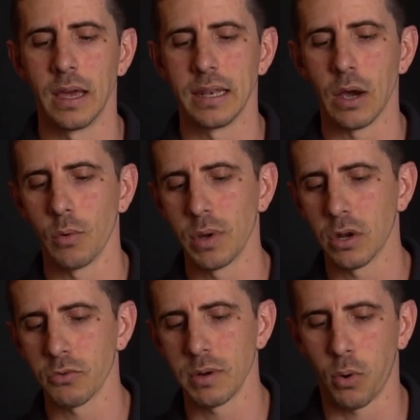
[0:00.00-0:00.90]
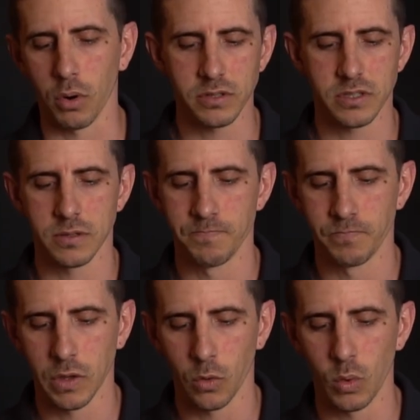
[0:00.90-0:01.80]
Now, when we go to reports,
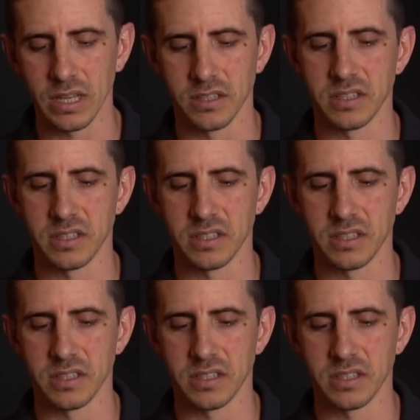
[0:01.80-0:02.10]
we can